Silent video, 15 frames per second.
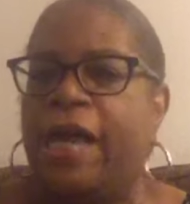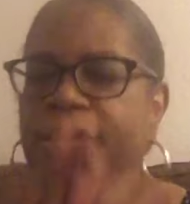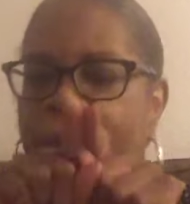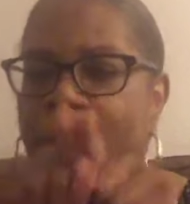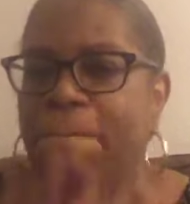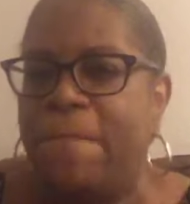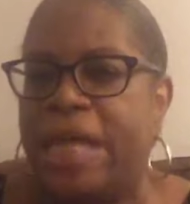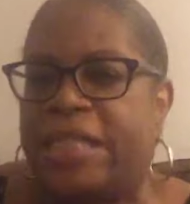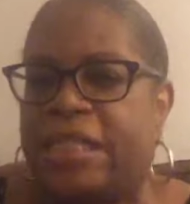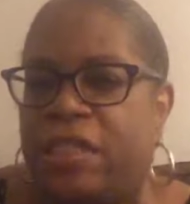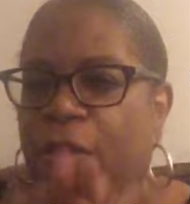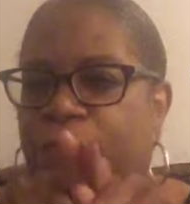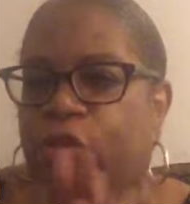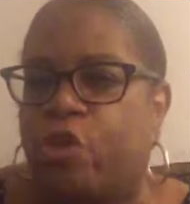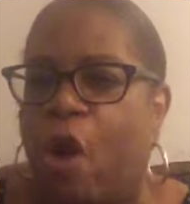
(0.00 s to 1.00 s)
In the midst
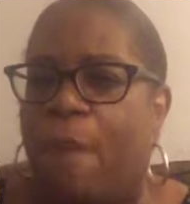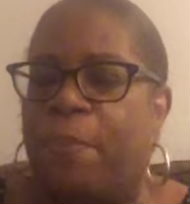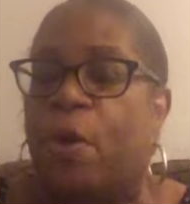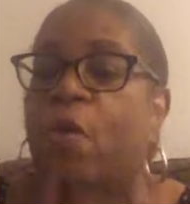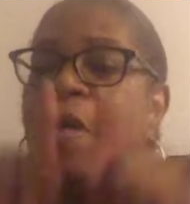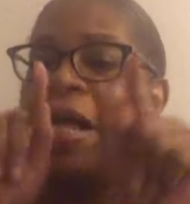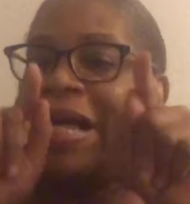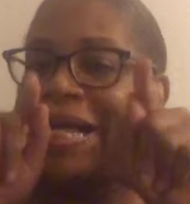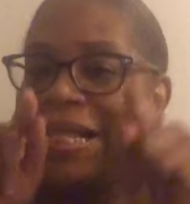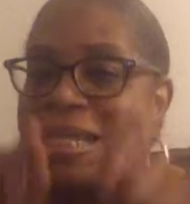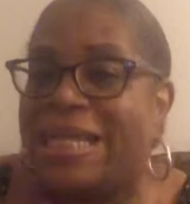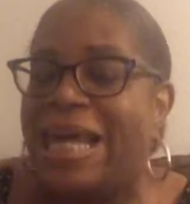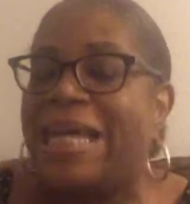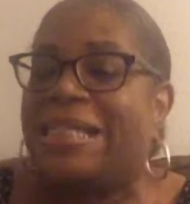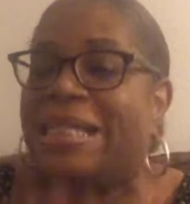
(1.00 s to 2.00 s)
of trouble.
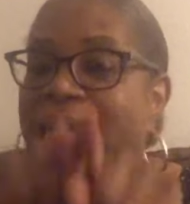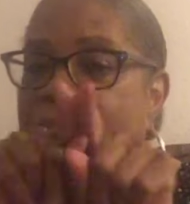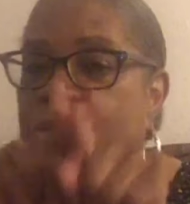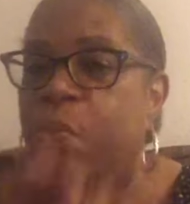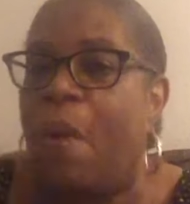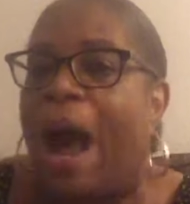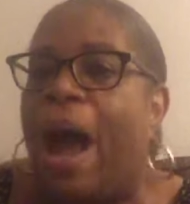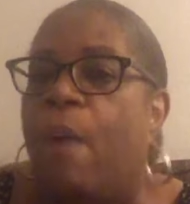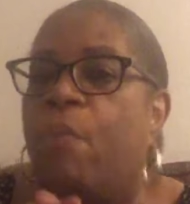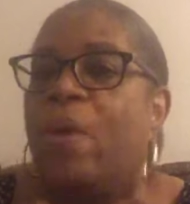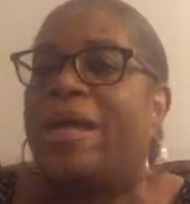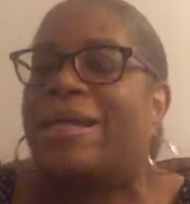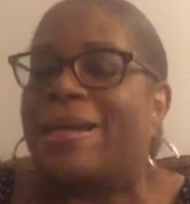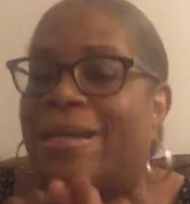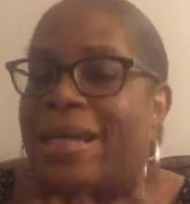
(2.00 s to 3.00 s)
This is why
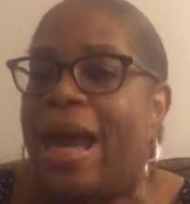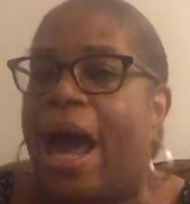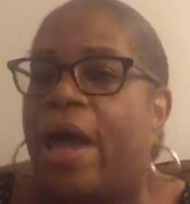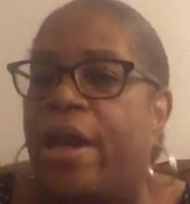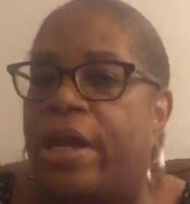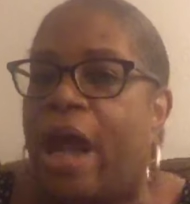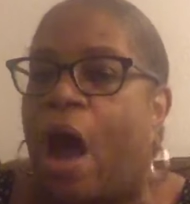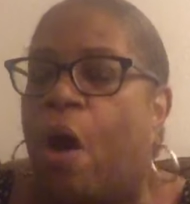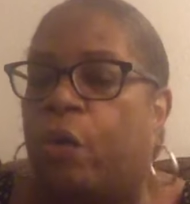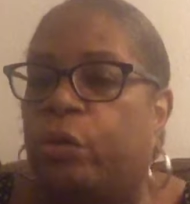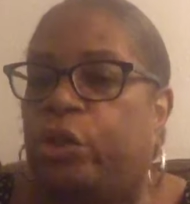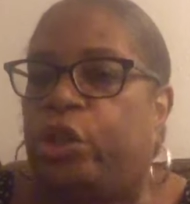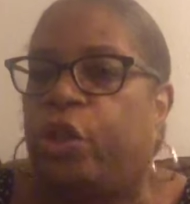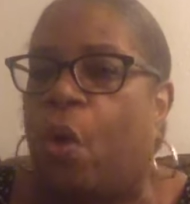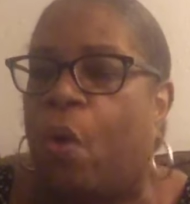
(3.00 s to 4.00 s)
we can count it all
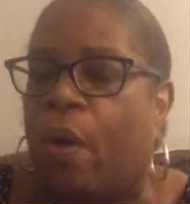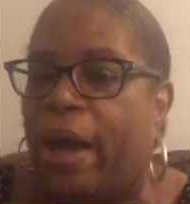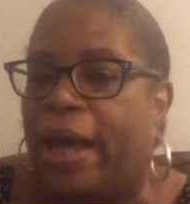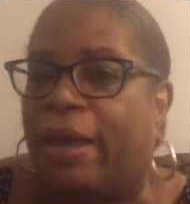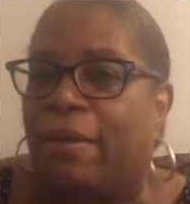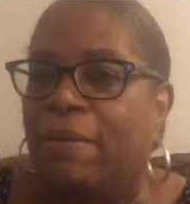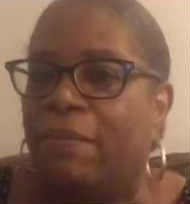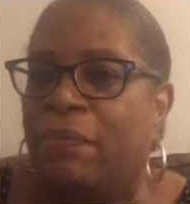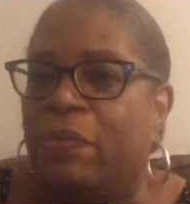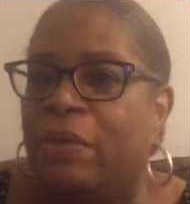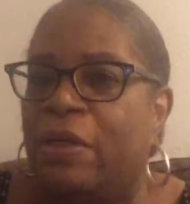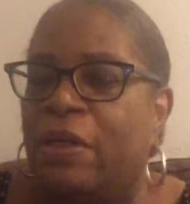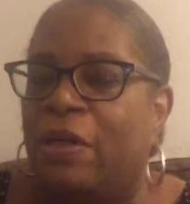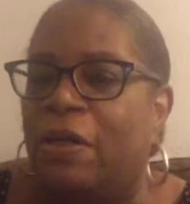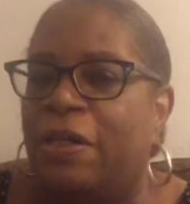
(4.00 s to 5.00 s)
joy.
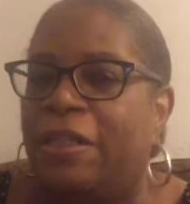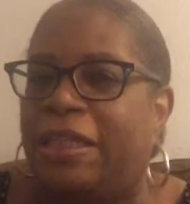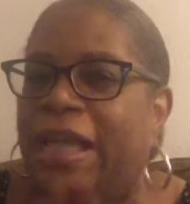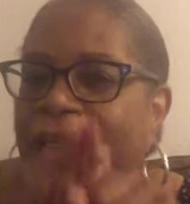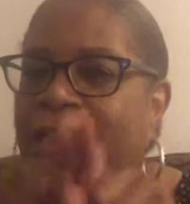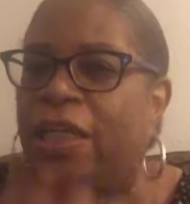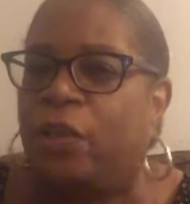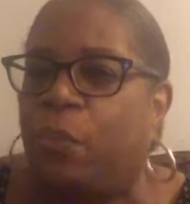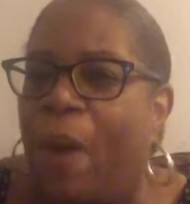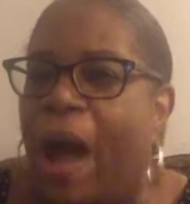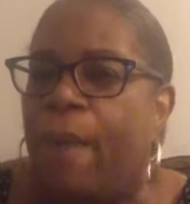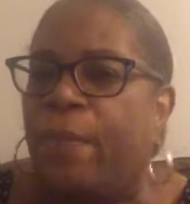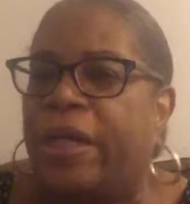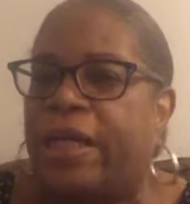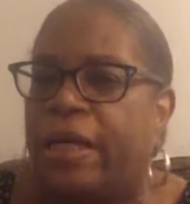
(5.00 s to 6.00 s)
This is
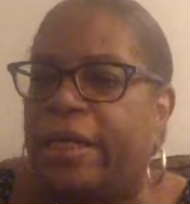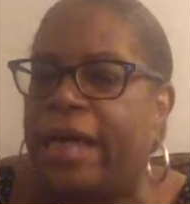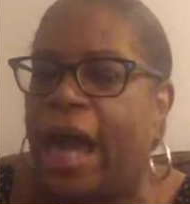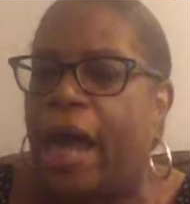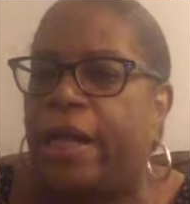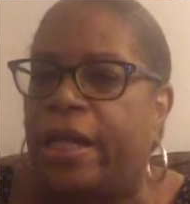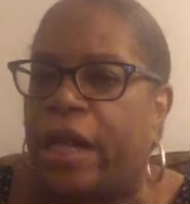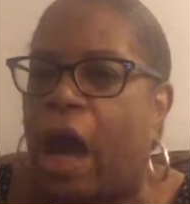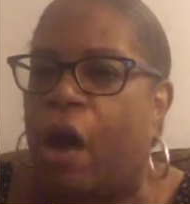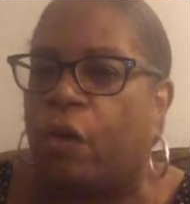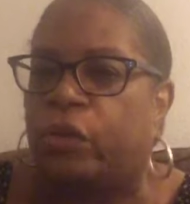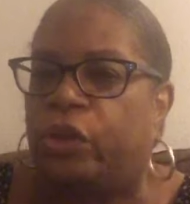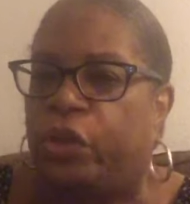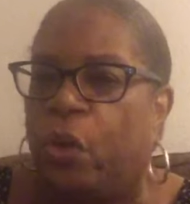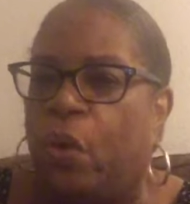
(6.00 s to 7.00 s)
why we can count it
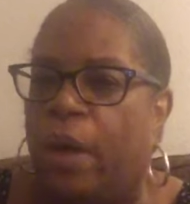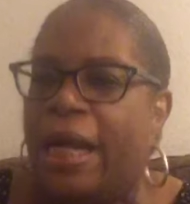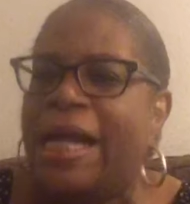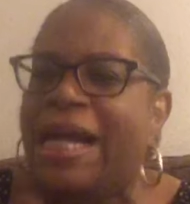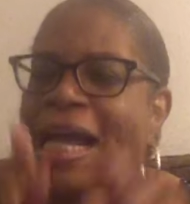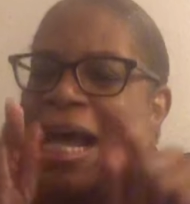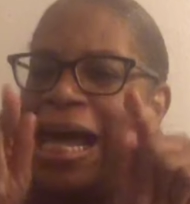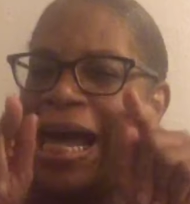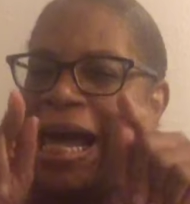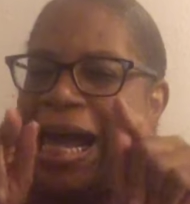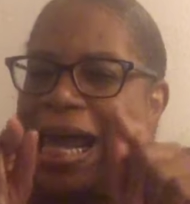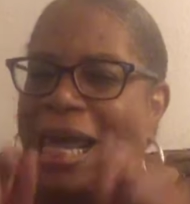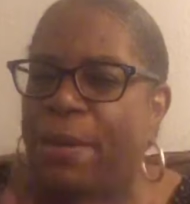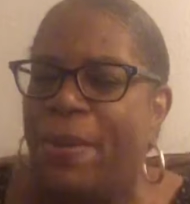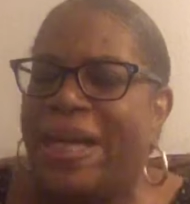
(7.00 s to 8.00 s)
all joy.
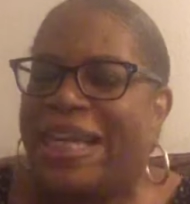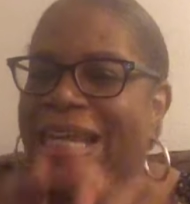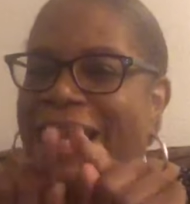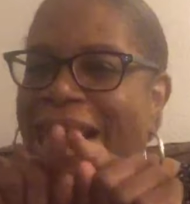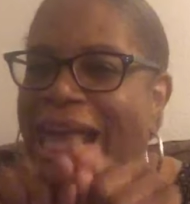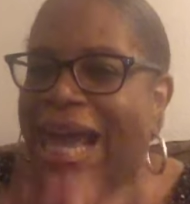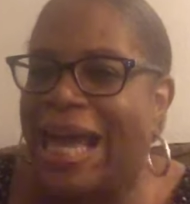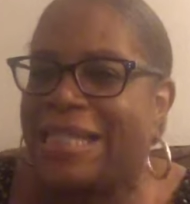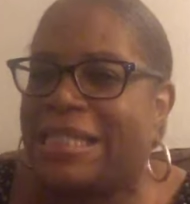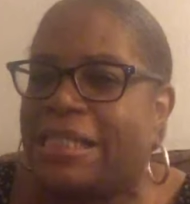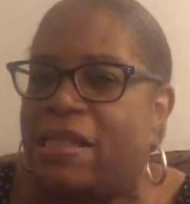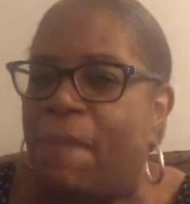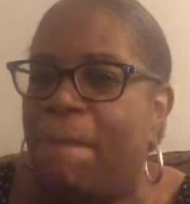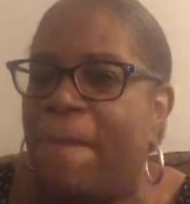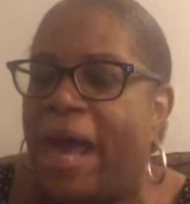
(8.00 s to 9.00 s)
We can
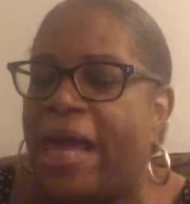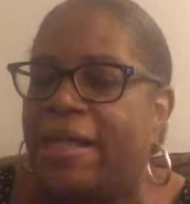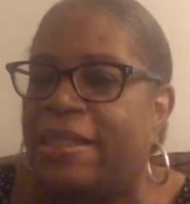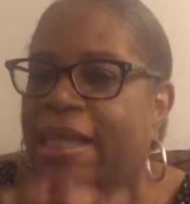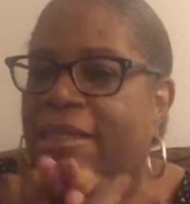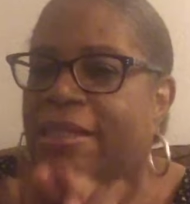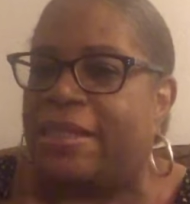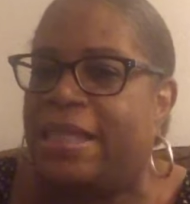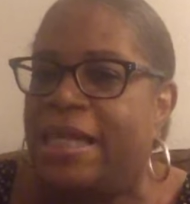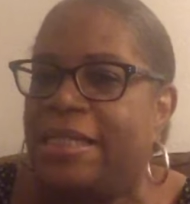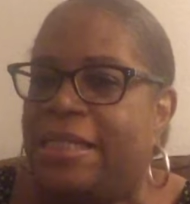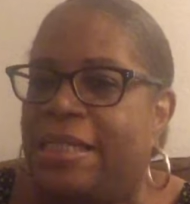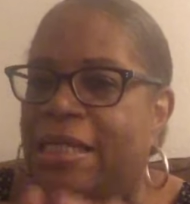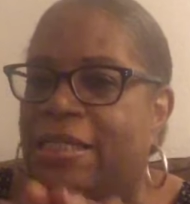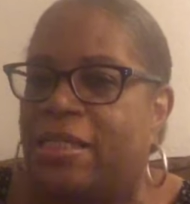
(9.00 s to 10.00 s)
estimate that
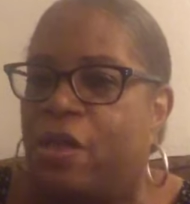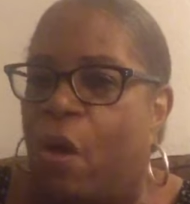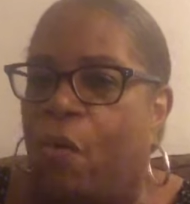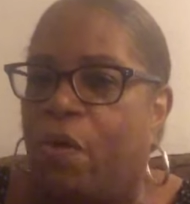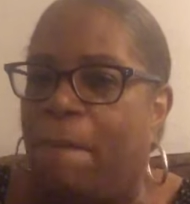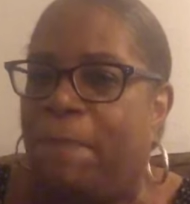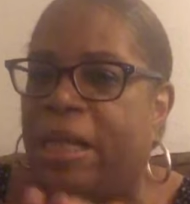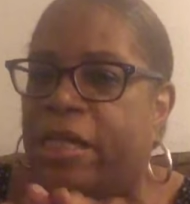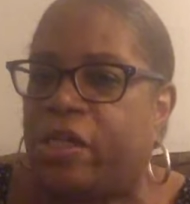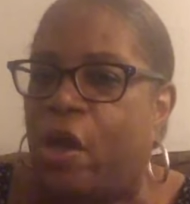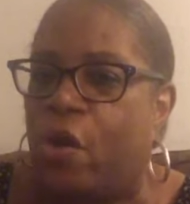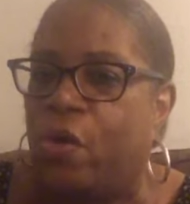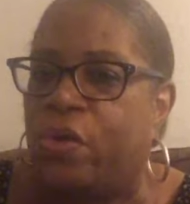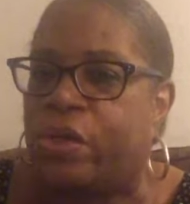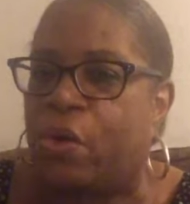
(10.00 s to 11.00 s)
this is going to be
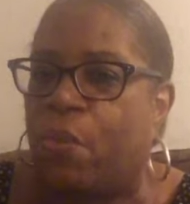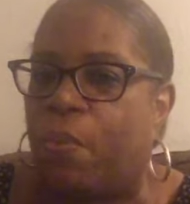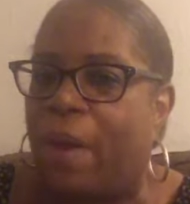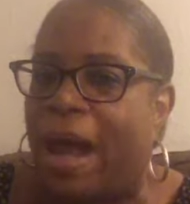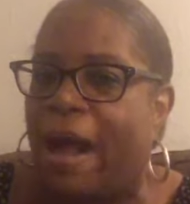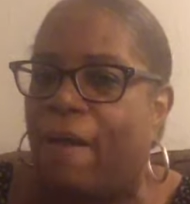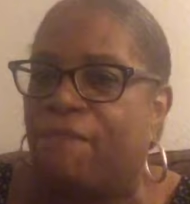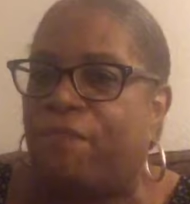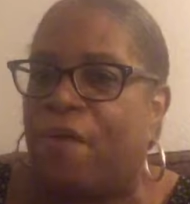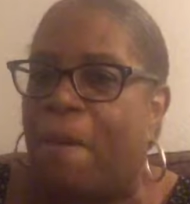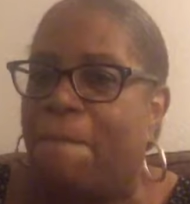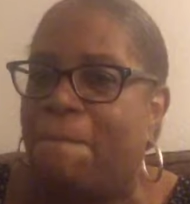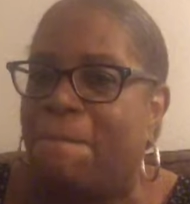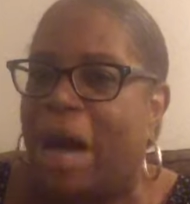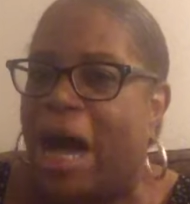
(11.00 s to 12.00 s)
turned around for
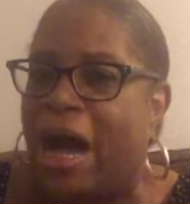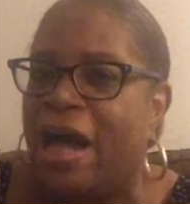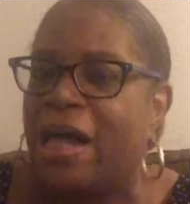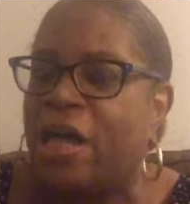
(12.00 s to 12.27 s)
my,